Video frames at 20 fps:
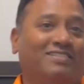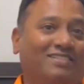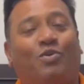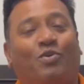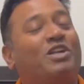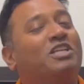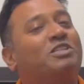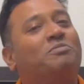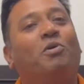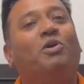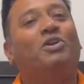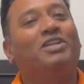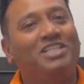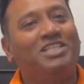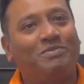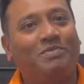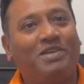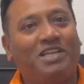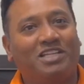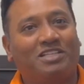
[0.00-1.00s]
What does
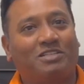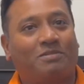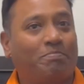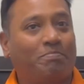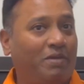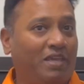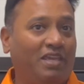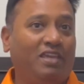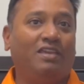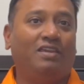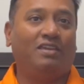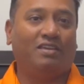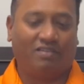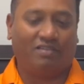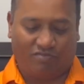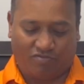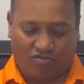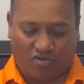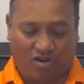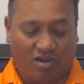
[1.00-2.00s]
police mean? P
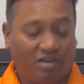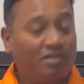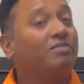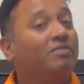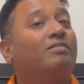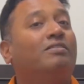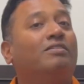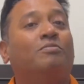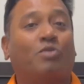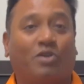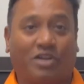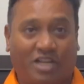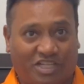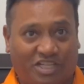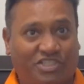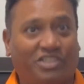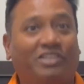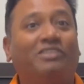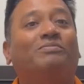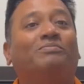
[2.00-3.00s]
for
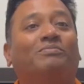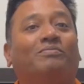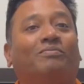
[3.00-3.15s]
protection,